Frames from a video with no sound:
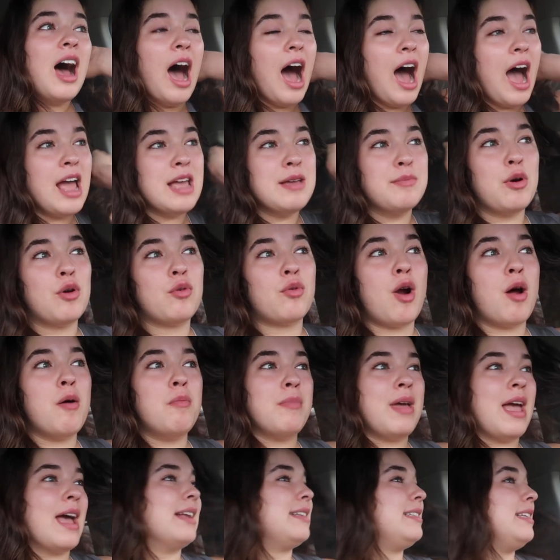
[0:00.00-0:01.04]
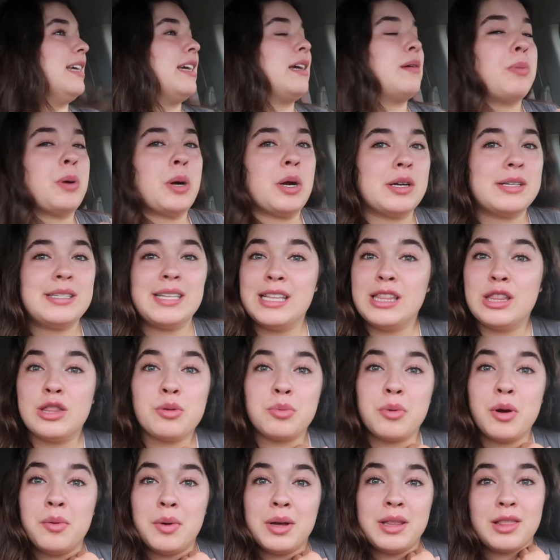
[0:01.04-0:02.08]
am a romantic person
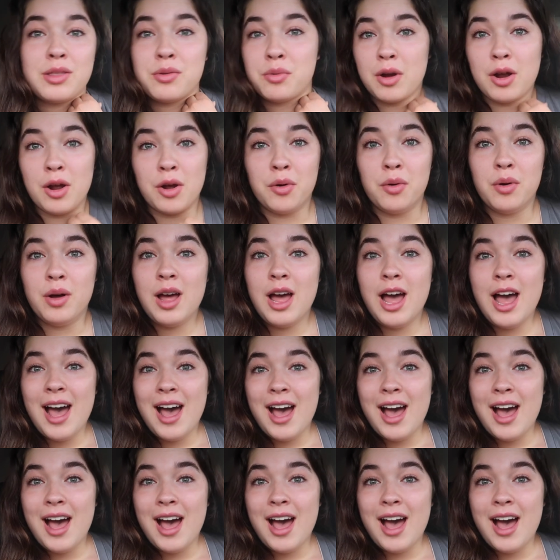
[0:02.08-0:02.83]
through and through.